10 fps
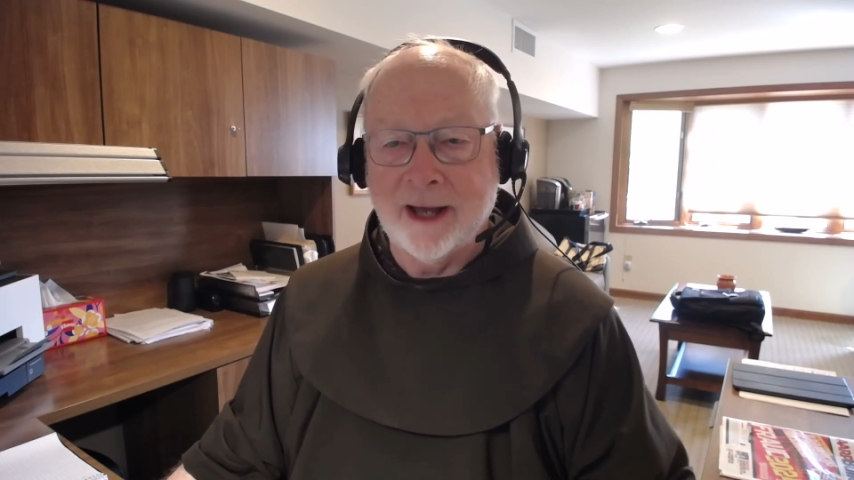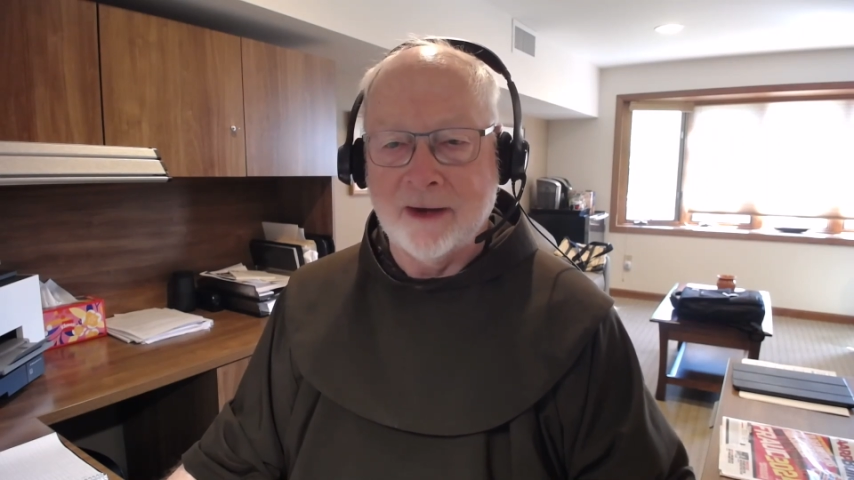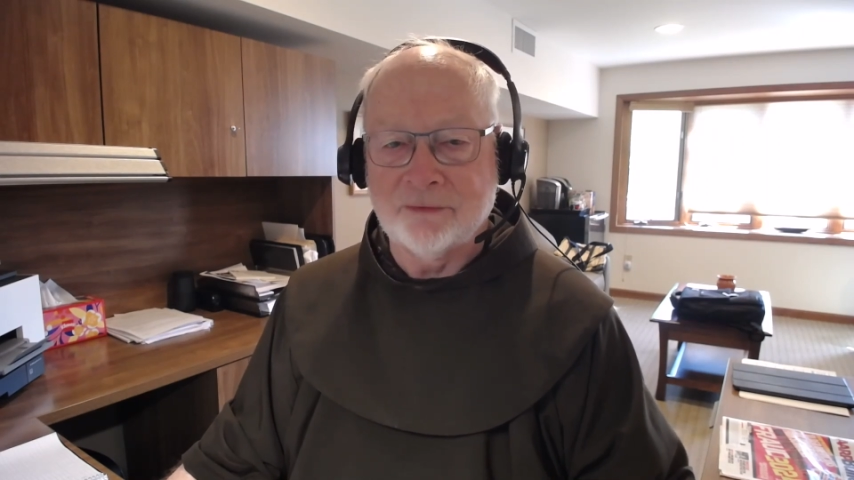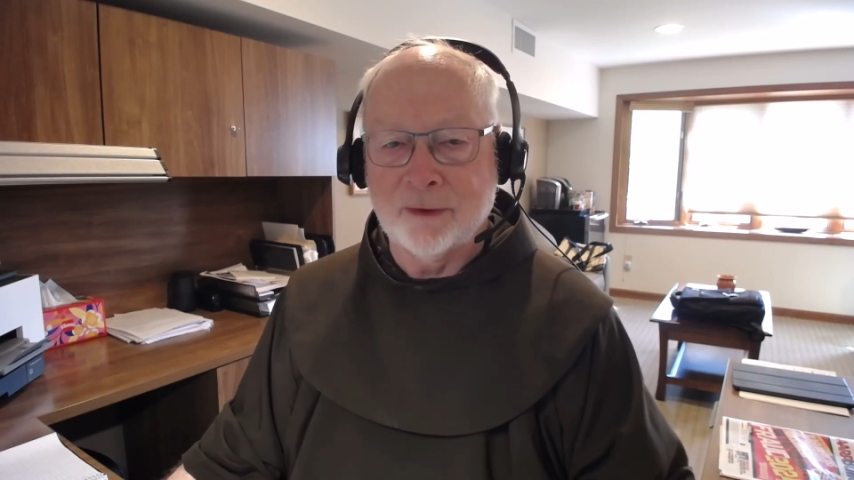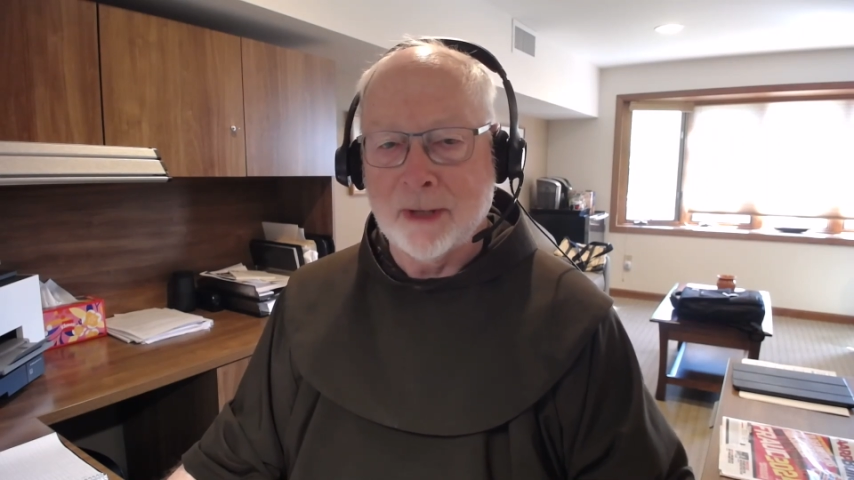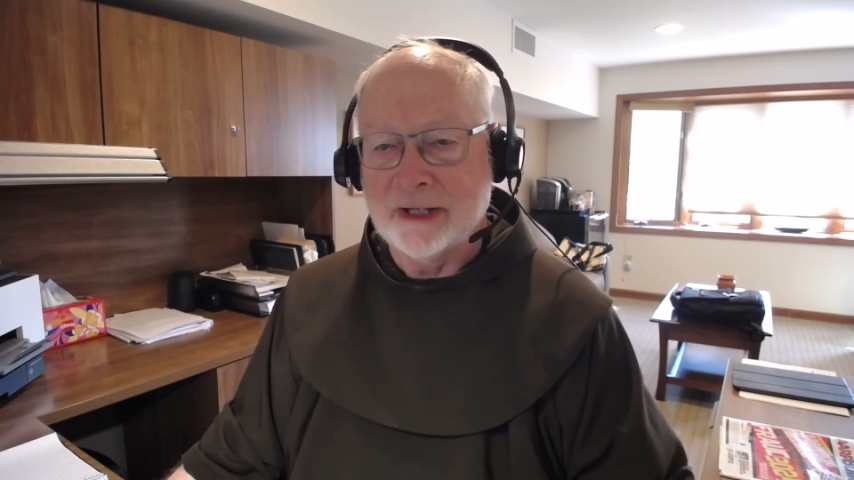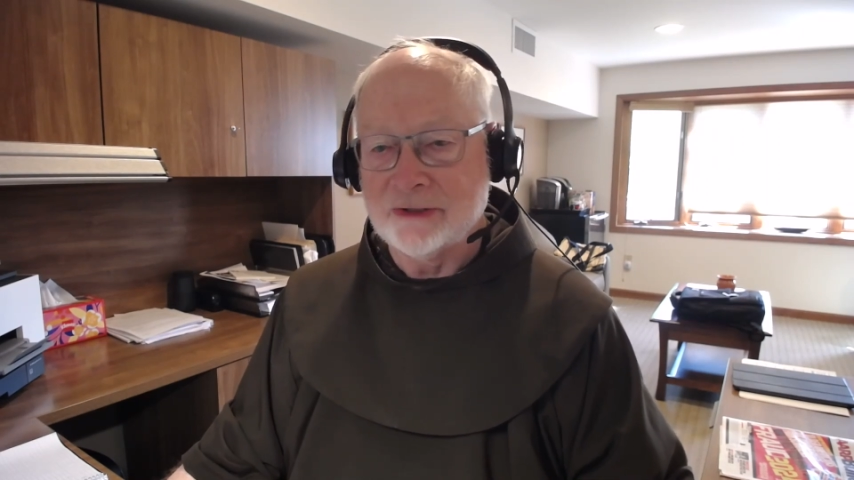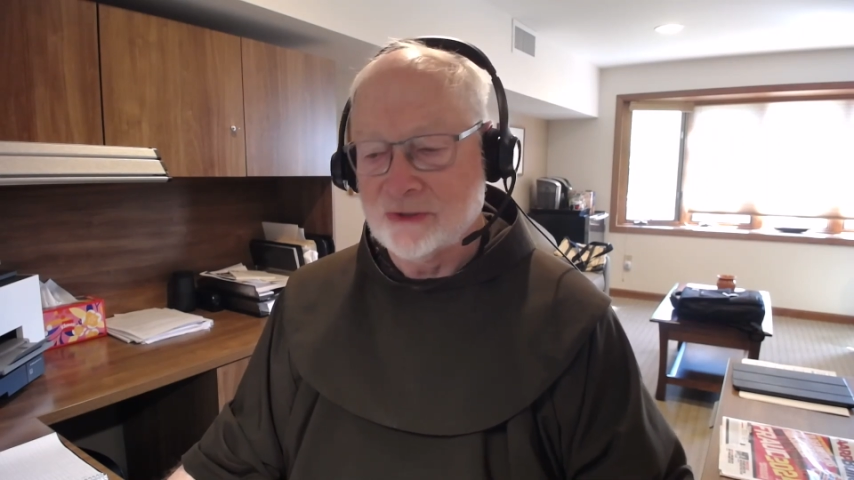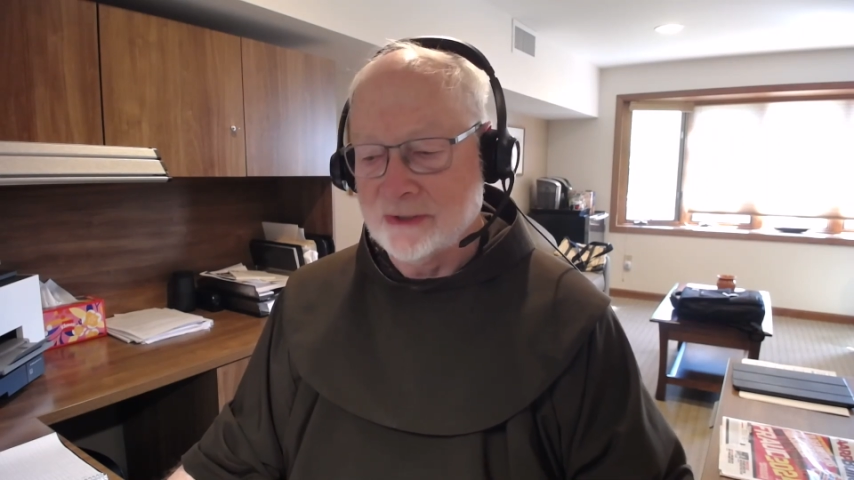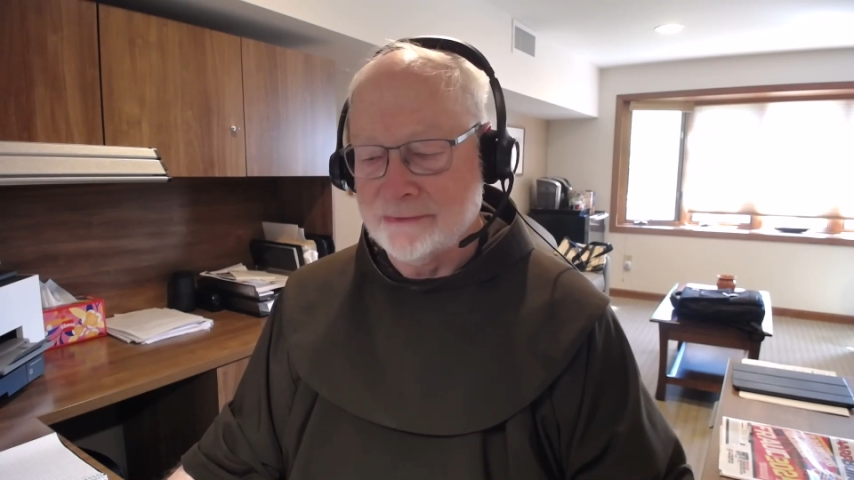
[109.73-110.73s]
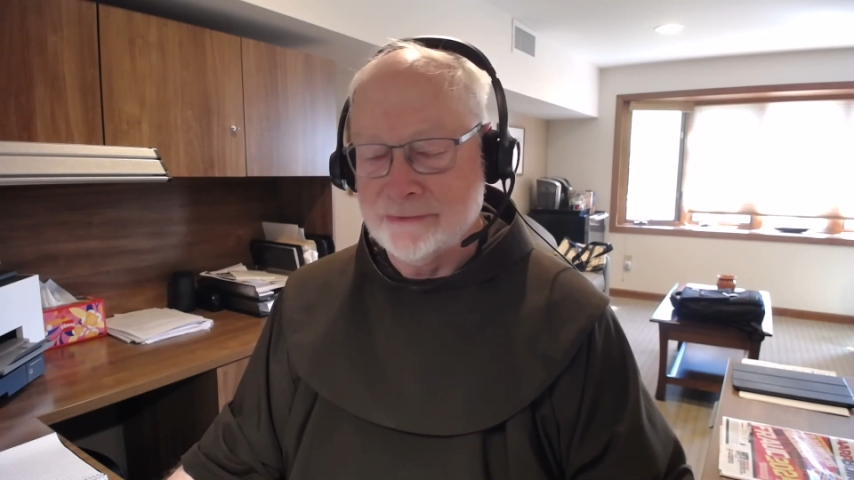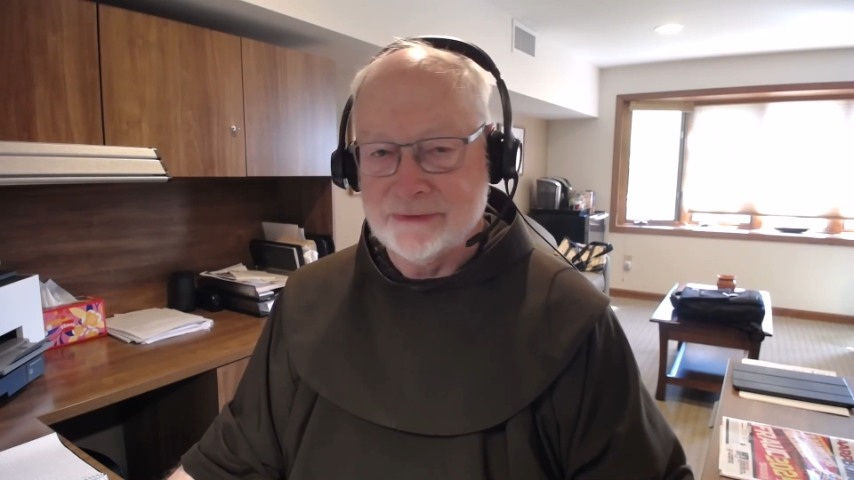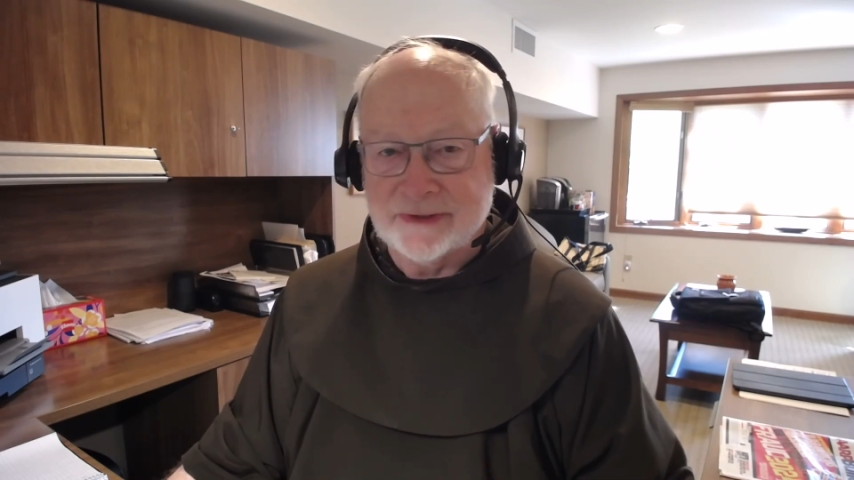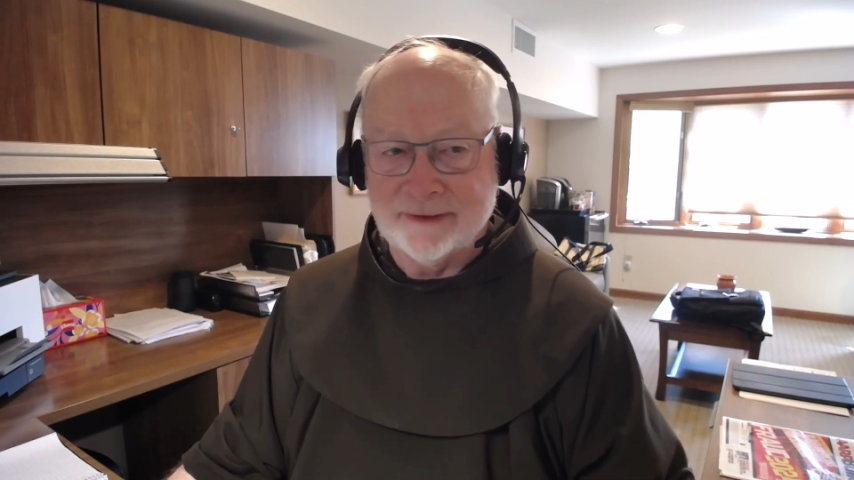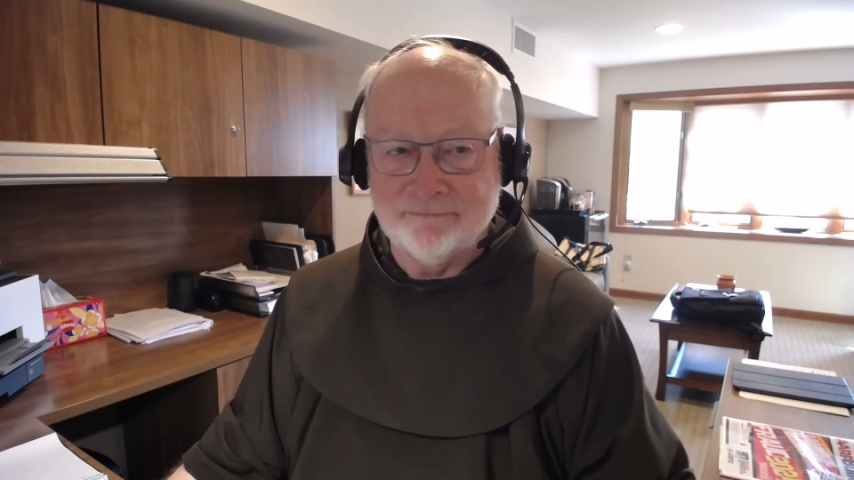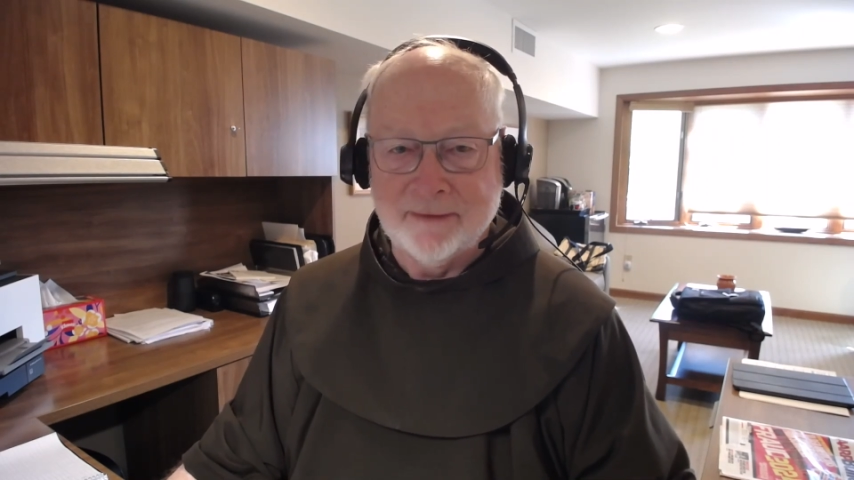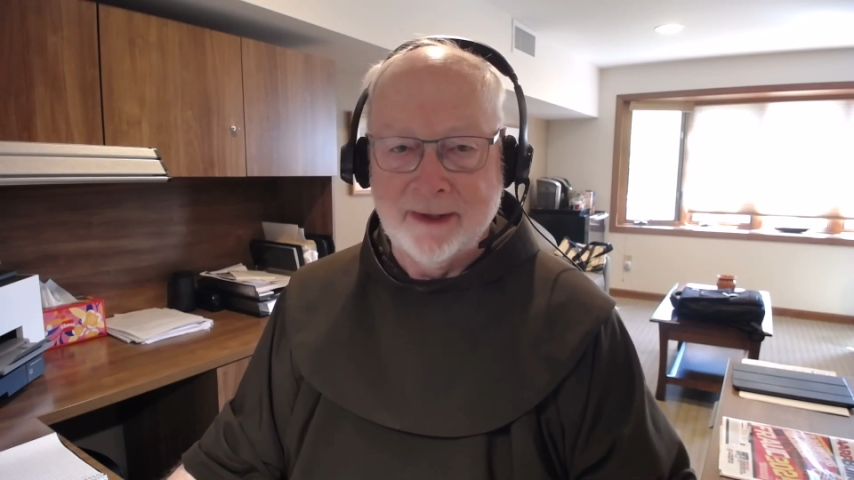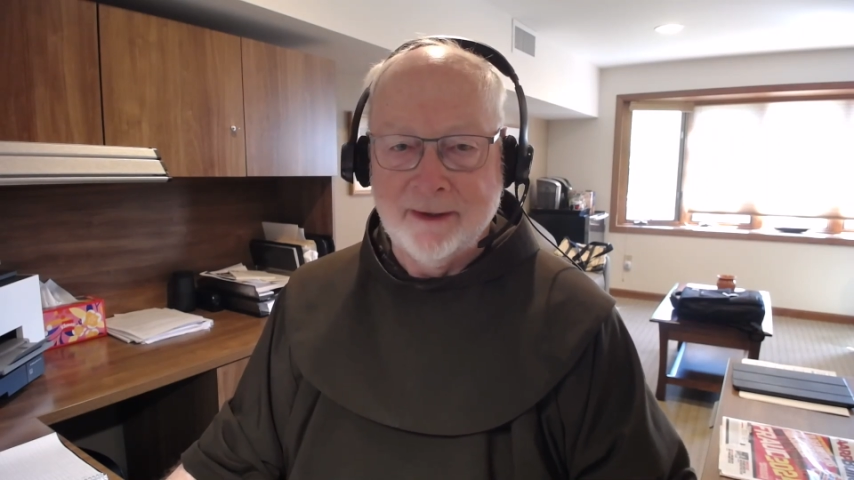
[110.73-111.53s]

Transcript: confirmations, and